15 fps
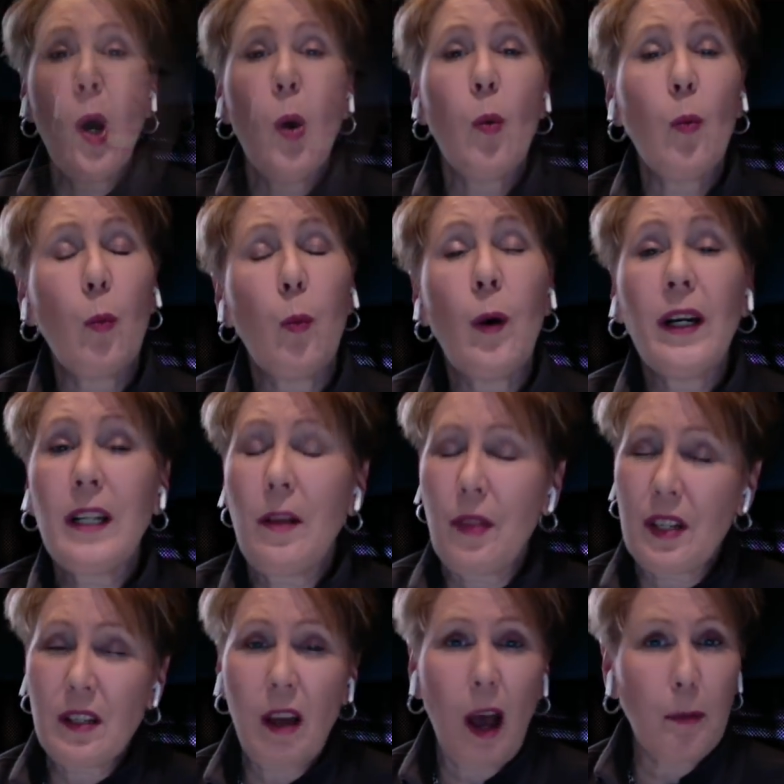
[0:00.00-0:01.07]
One of
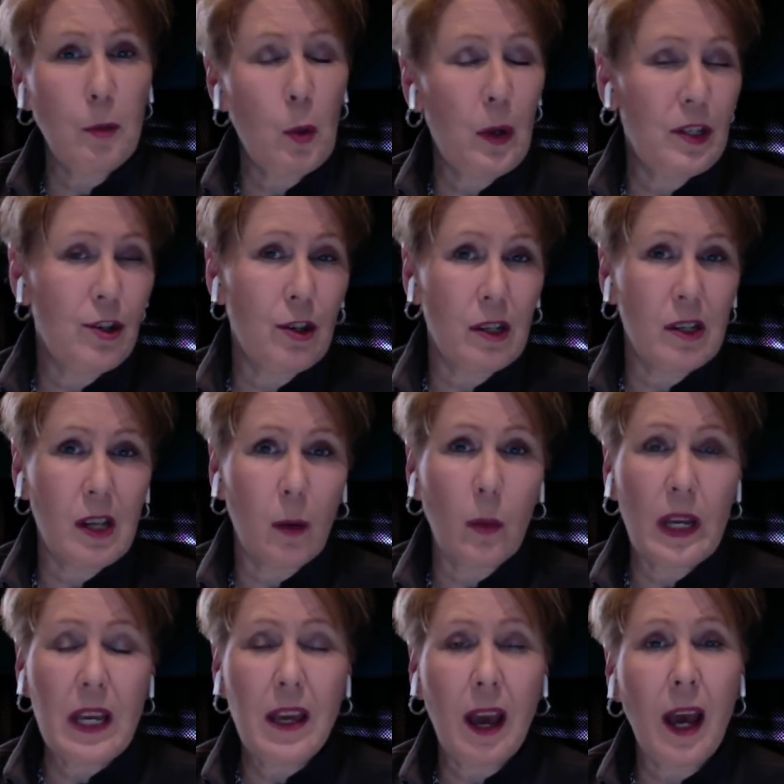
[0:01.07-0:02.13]
the top questions that
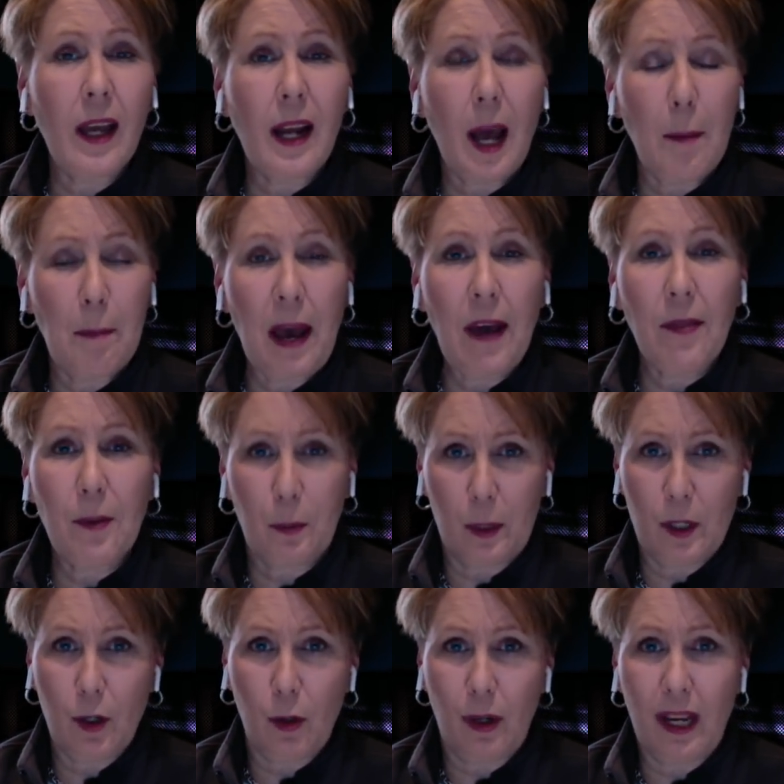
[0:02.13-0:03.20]
we get about the
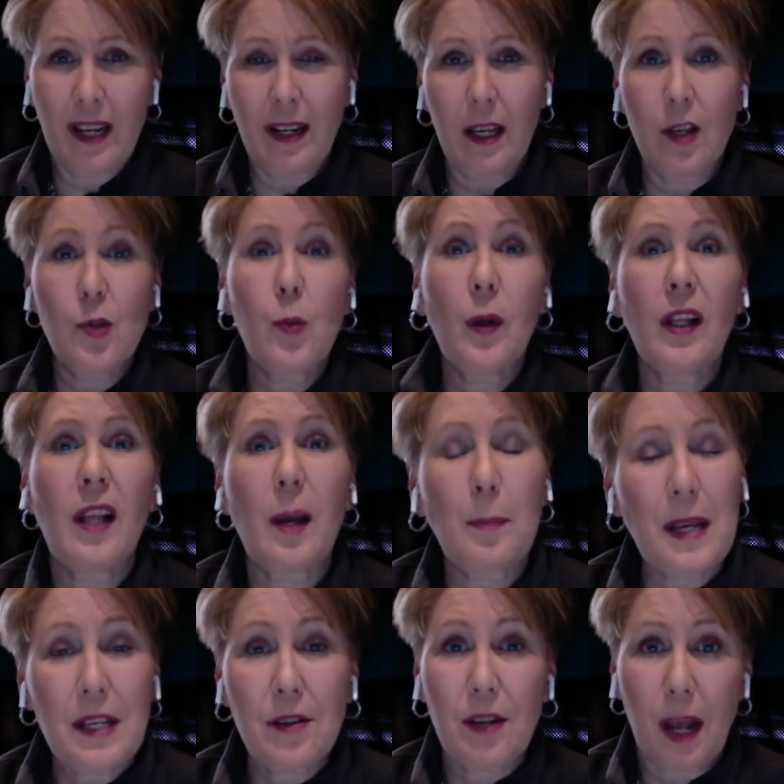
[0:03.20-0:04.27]
retreat is, will I
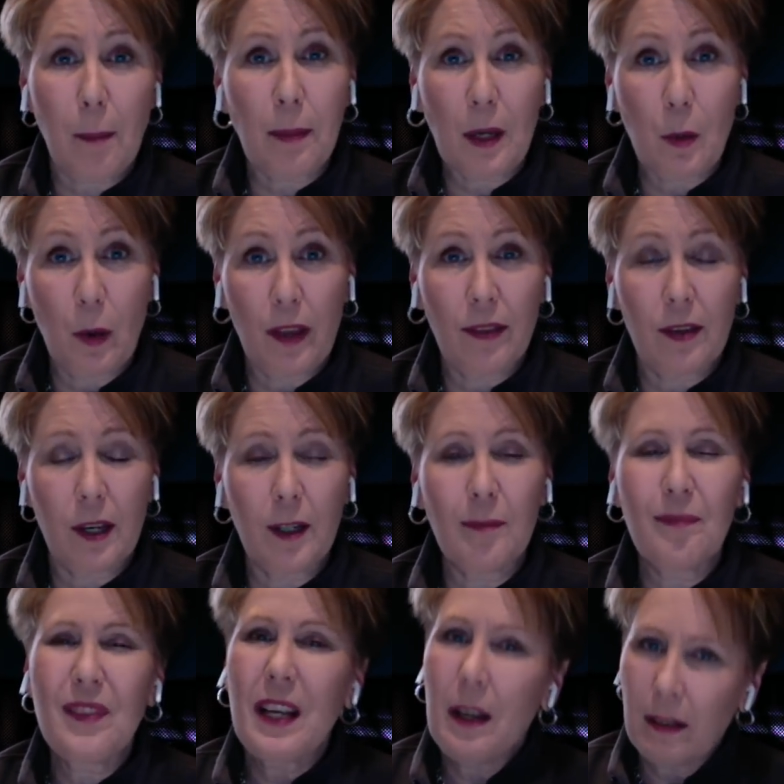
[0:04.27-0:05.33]
be stamping with you?
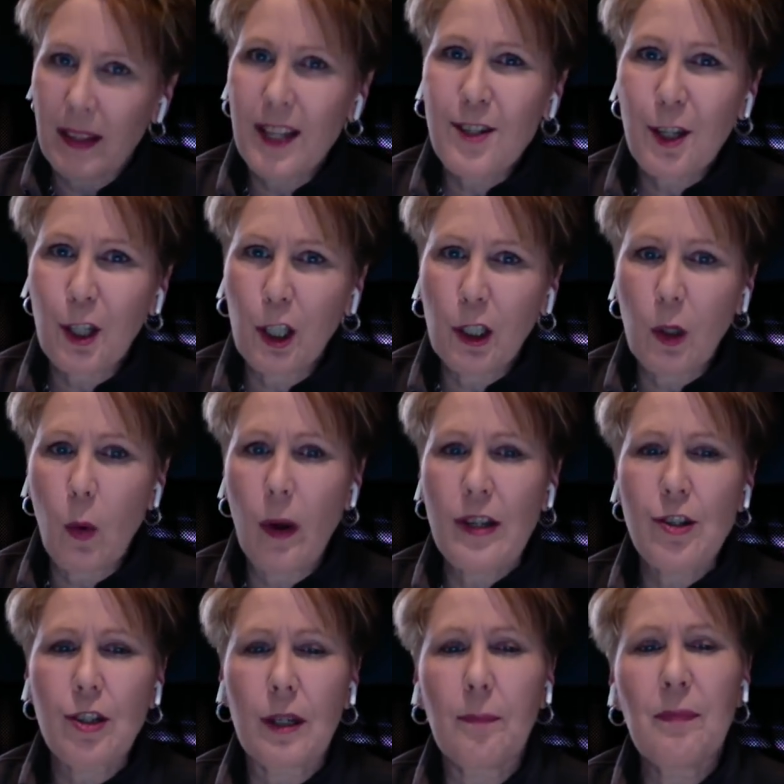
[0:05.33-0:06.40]
That's a good
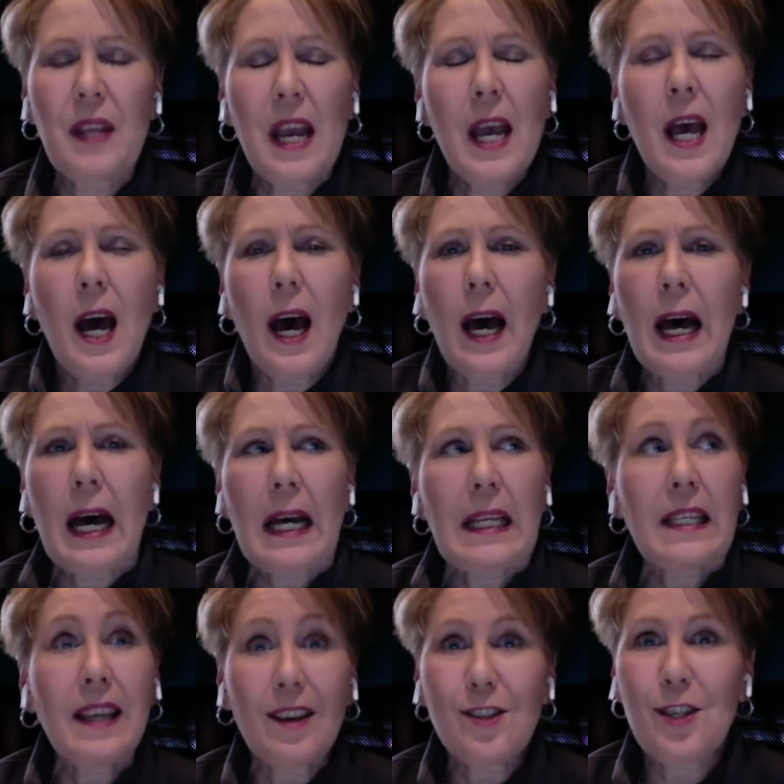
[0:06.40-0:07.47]
question.
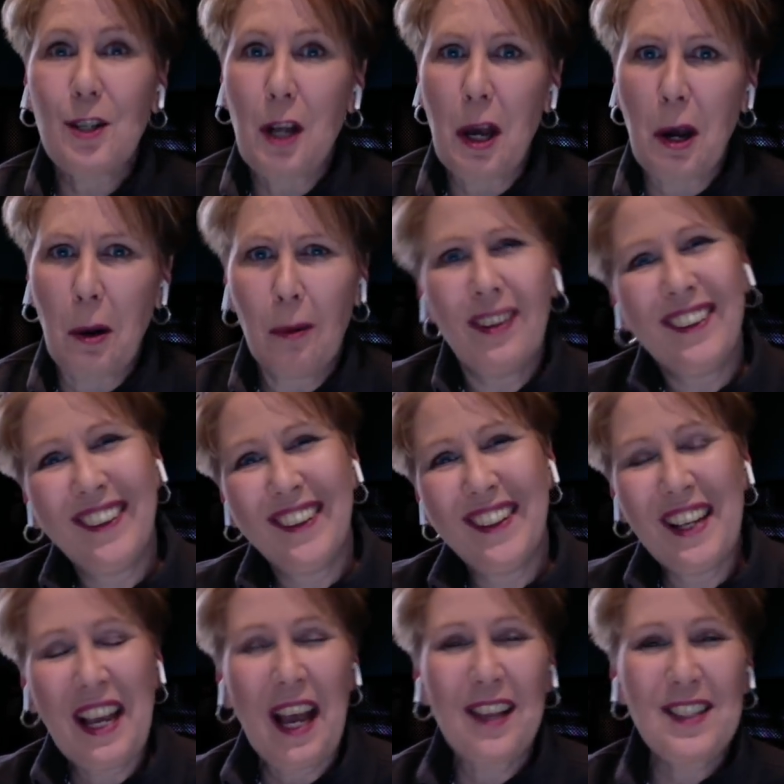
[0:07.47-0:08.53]
Yes and no.
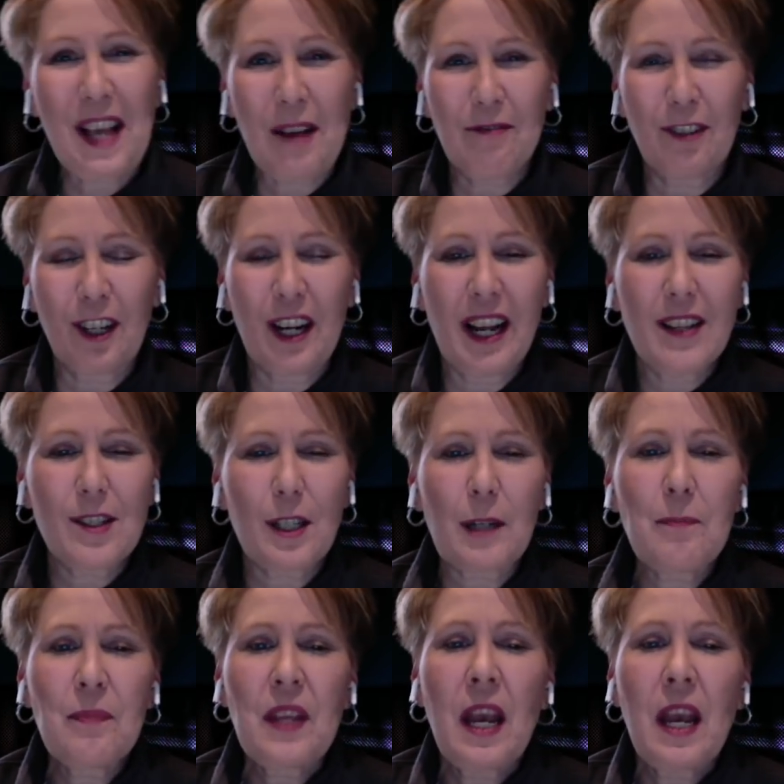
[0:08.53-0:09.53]
How's that for an answer?